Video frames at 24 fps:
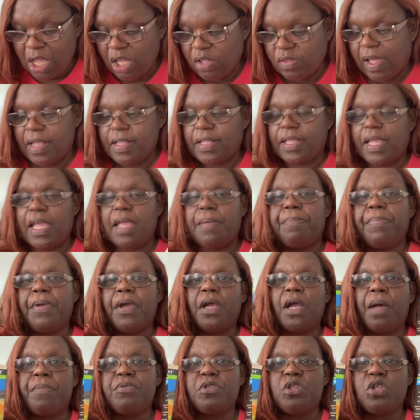So I did
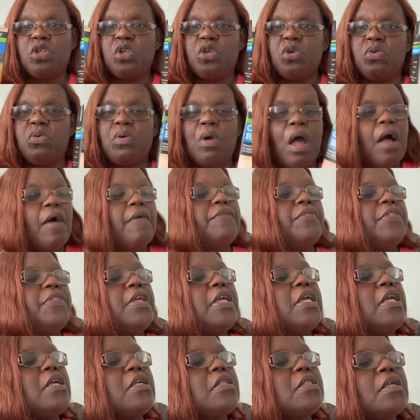pick up two of
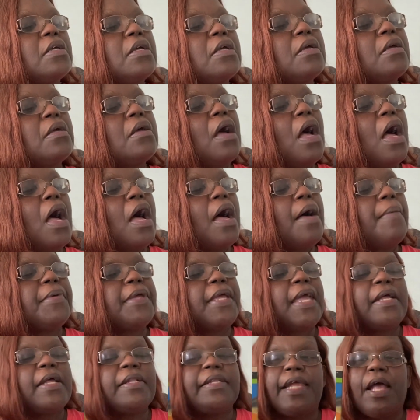these
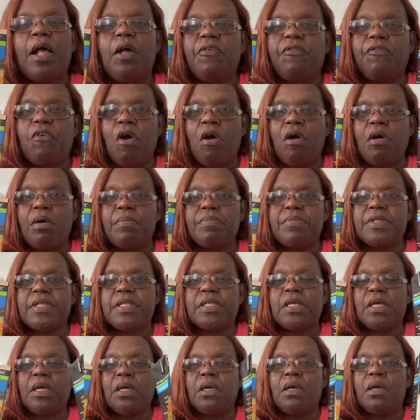Kendall Farms
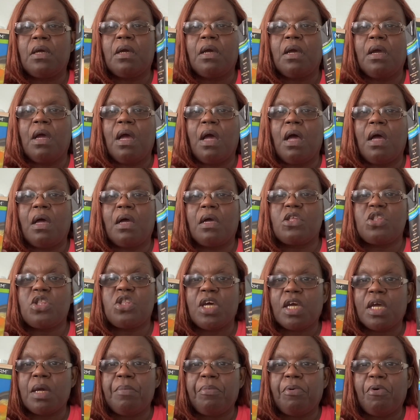
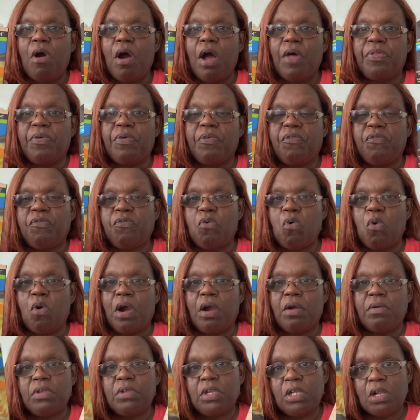chicken broth
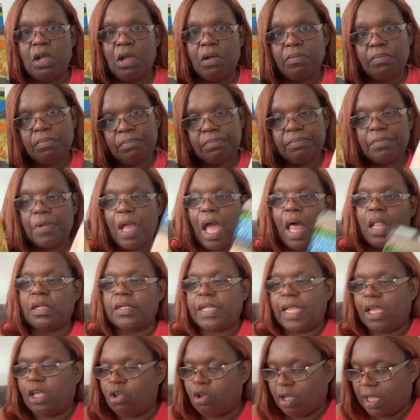for, you know,
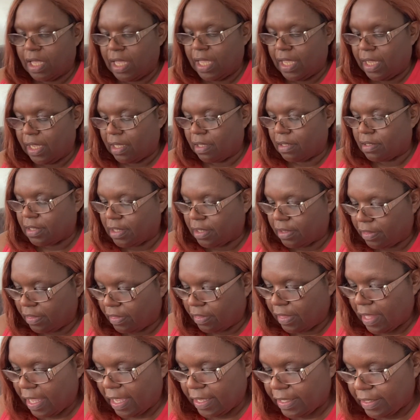holiday cooking and
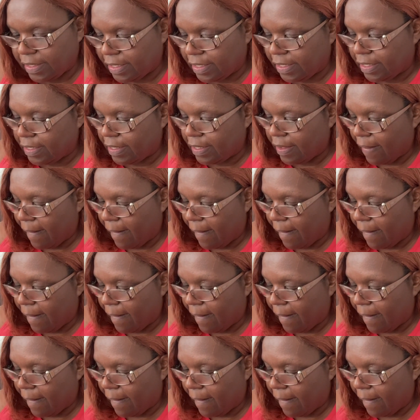things